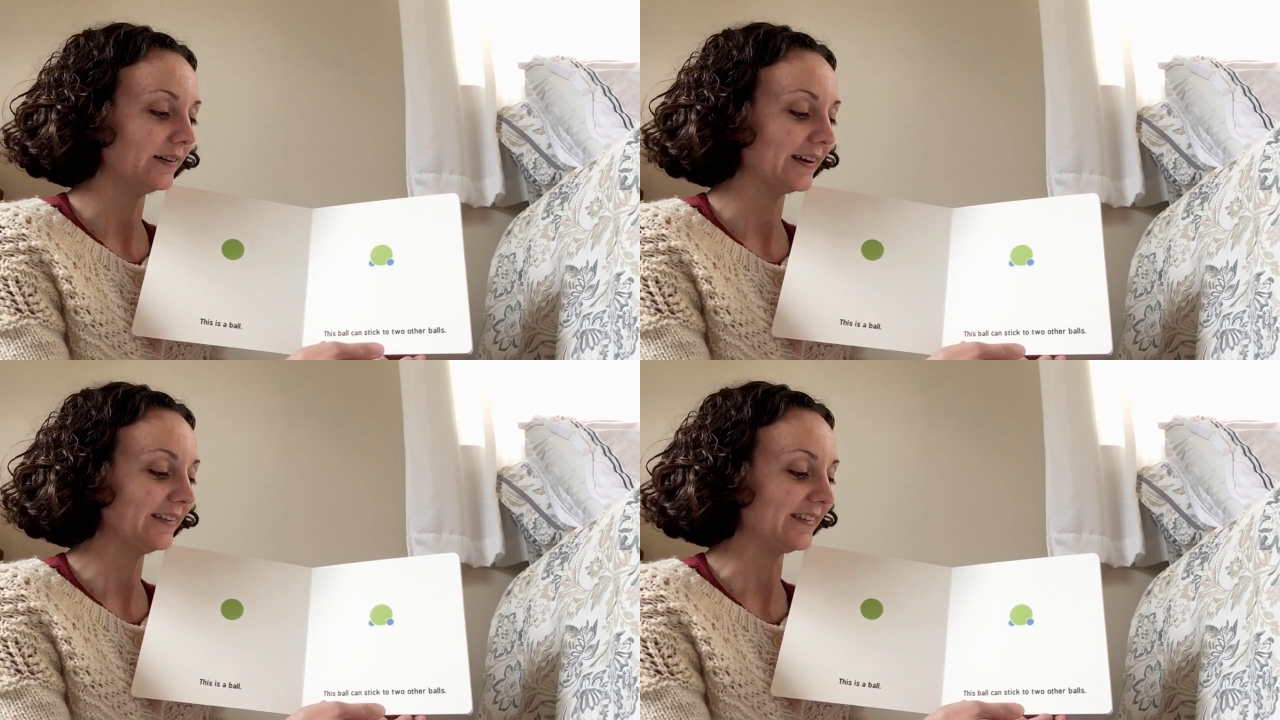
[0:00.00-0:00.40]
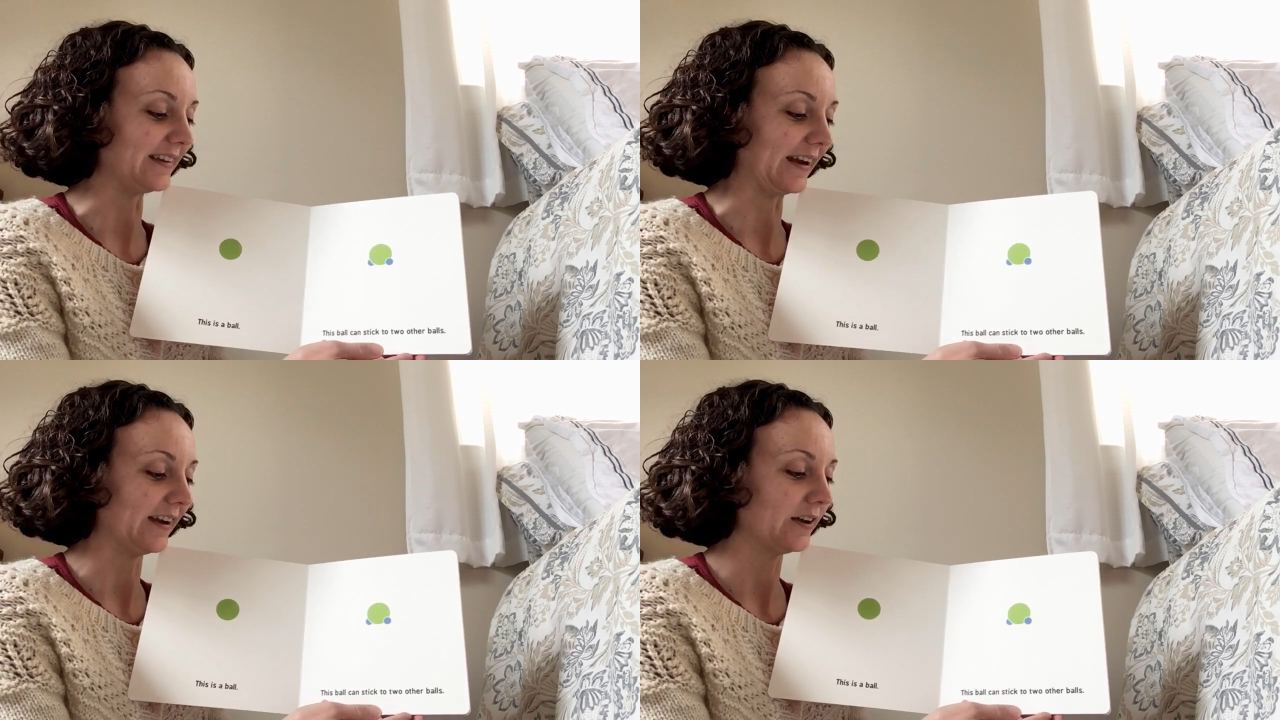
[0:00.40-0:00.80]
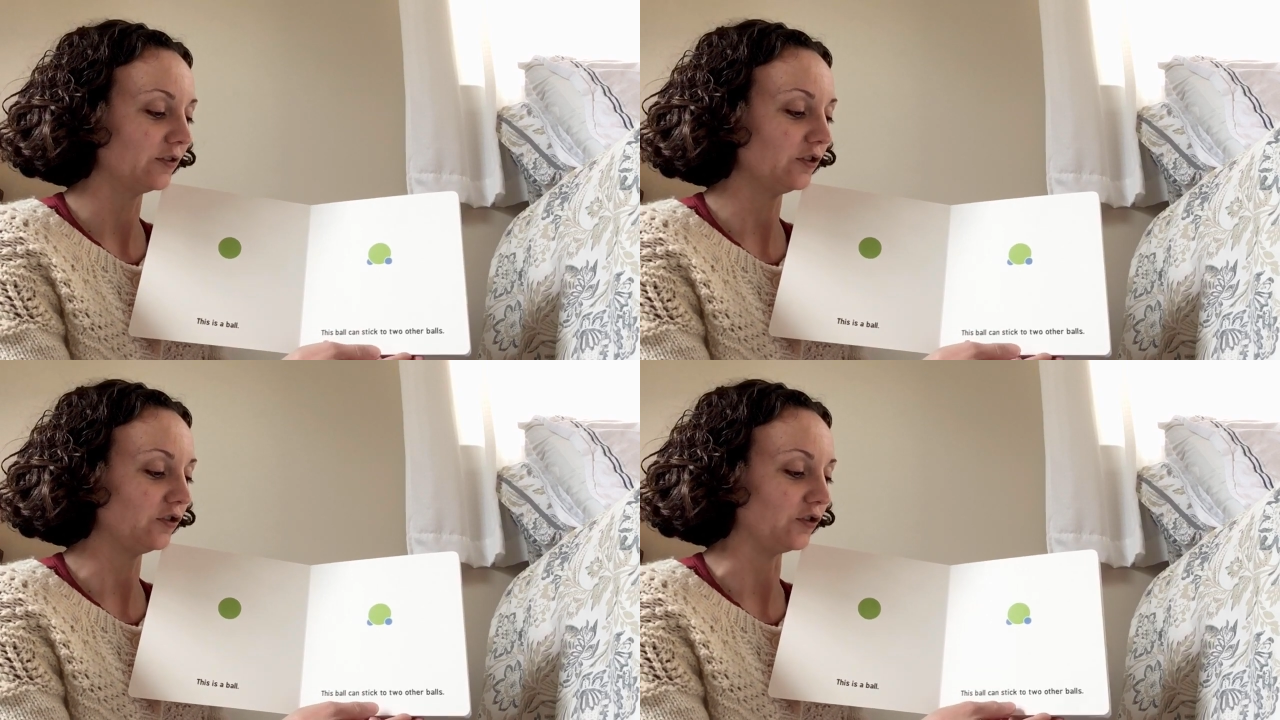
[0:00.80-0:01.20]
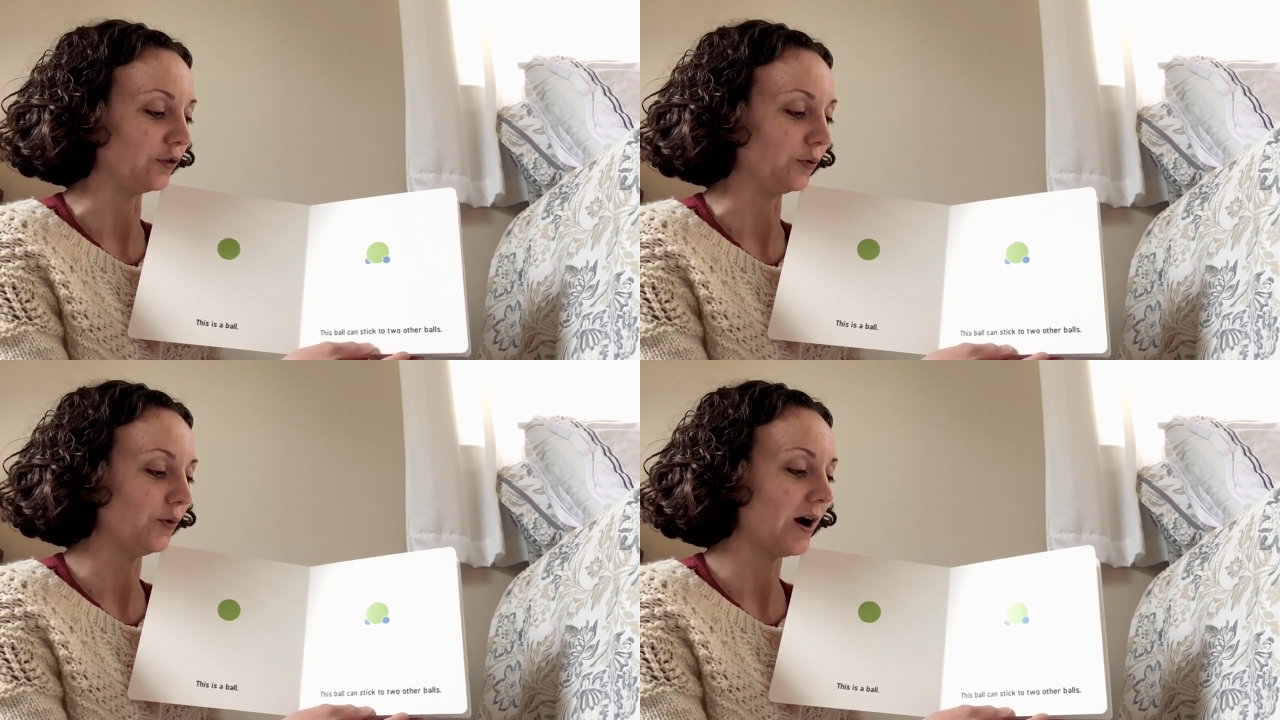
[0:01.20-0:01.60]
can stick to
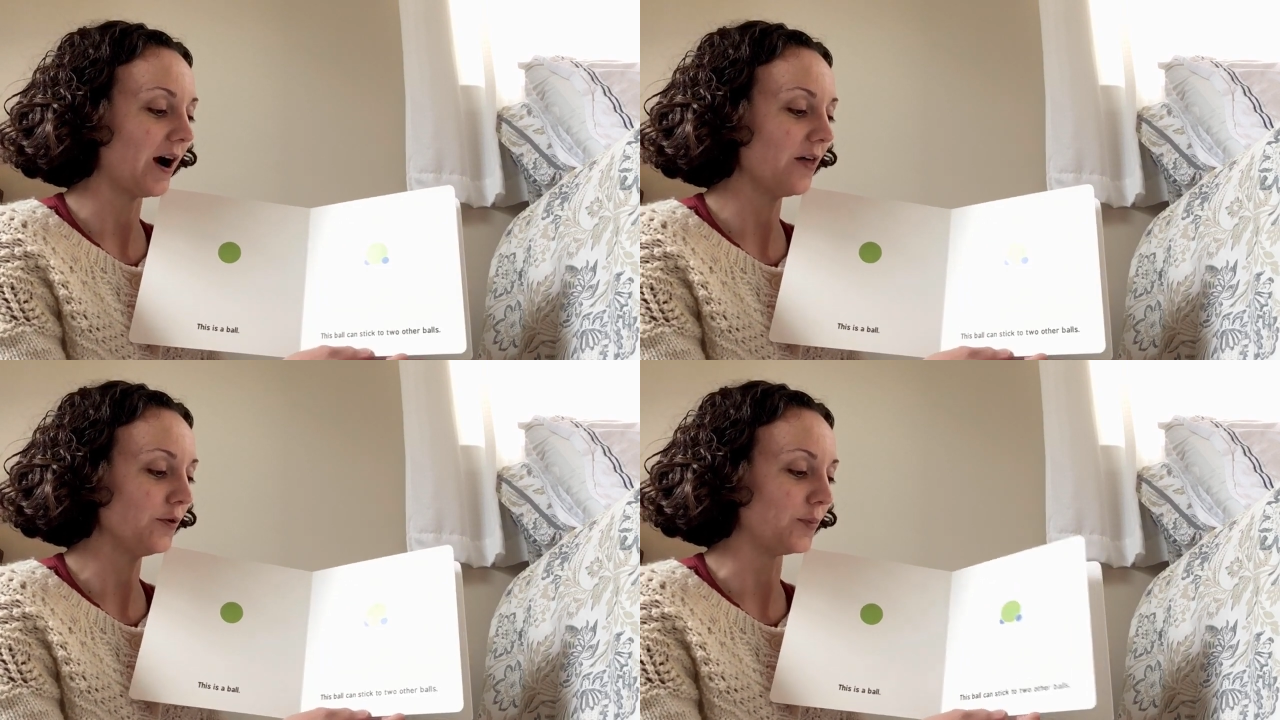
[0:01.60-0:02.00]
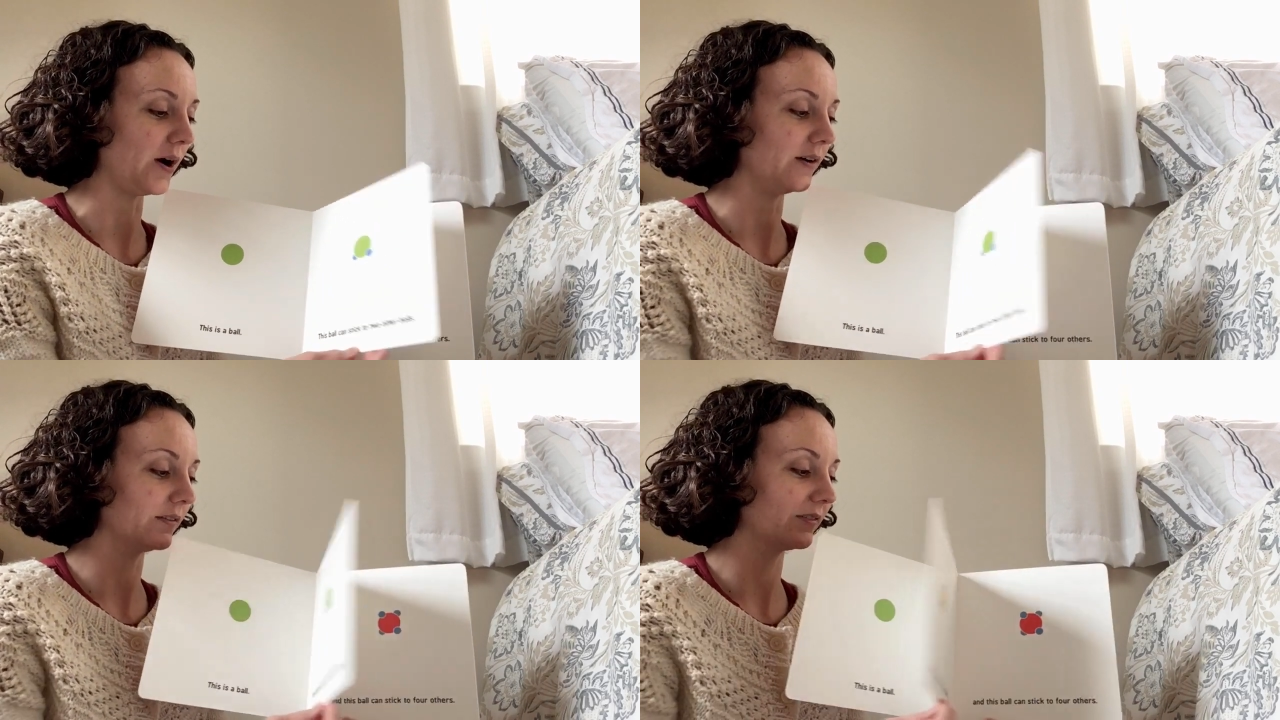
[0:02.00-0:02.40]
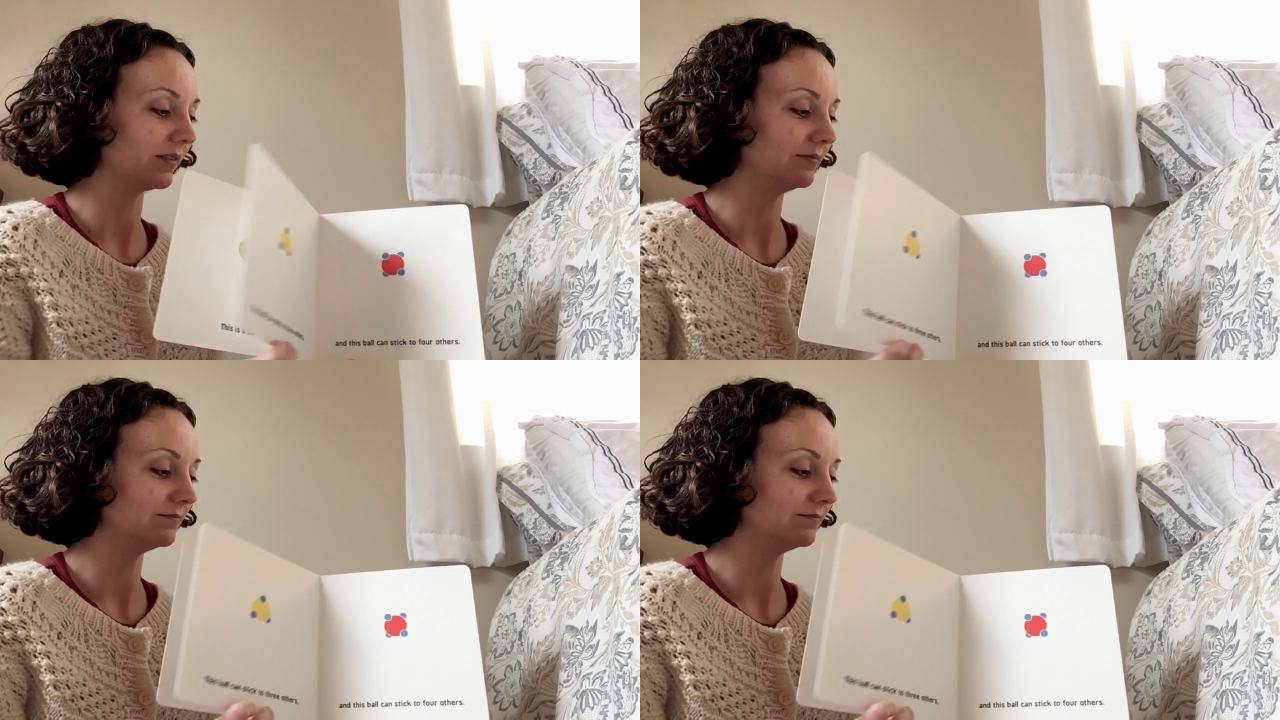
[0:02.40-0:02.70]
two other balls.